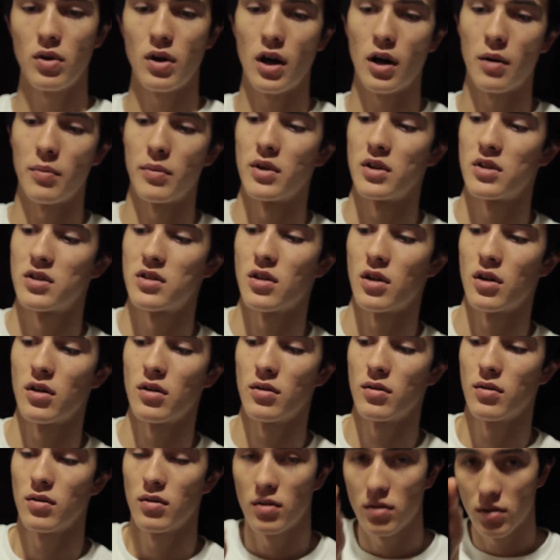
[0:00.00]
I'm going to start
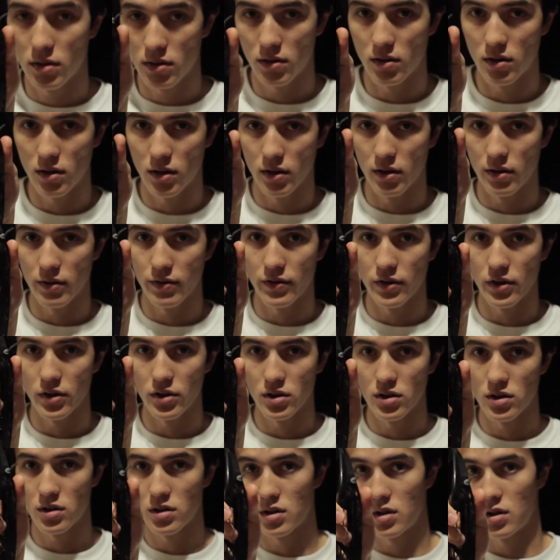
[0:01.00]
on the
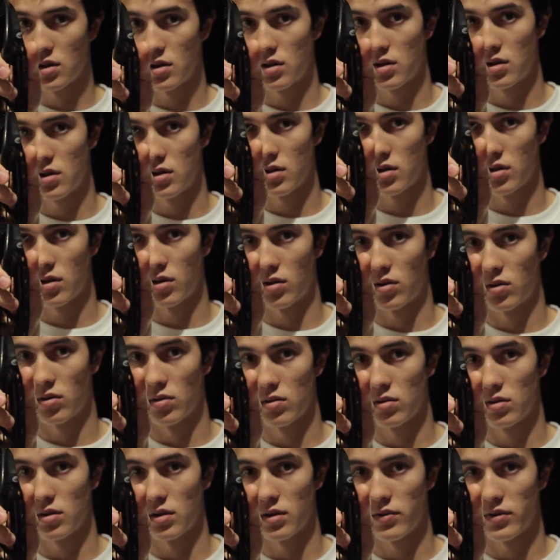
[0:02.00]
first
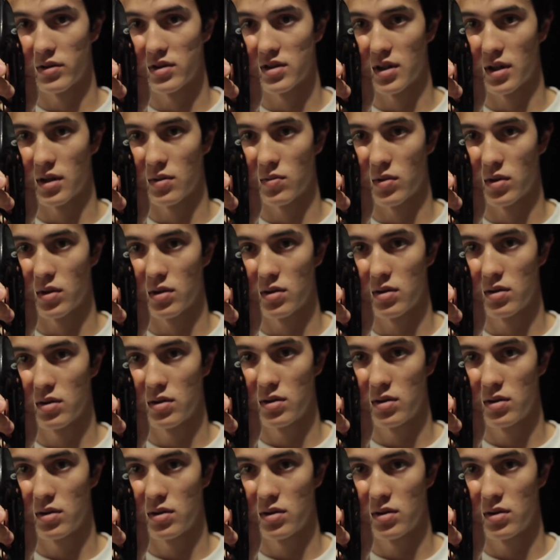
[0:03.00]
hole of the sidewall,